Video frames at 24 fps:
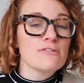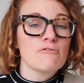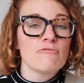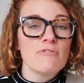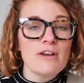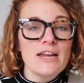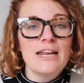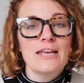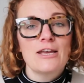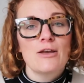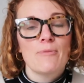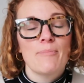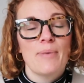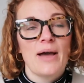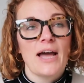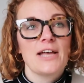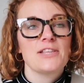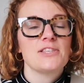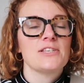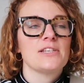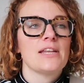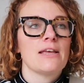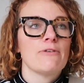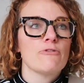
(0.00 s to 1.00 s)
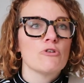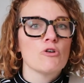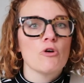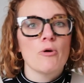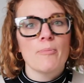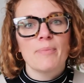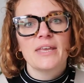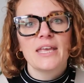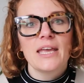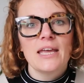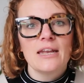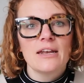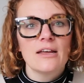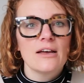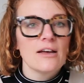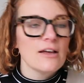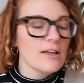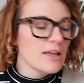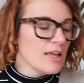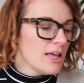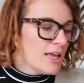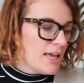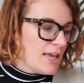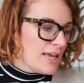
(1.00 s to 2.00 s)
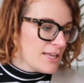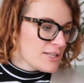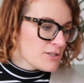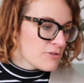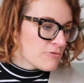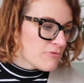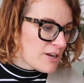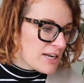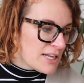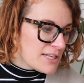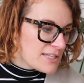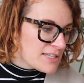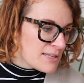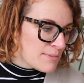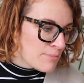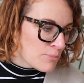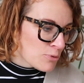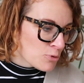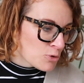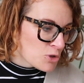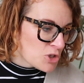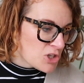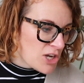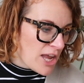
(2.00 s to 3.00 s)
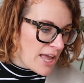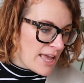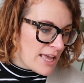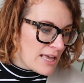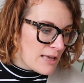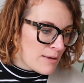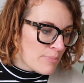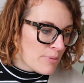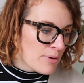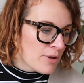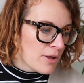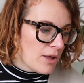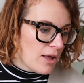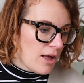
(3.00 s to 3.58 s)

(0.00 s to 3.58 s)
a really good pattern if you're a beginner. It's a really simple shape.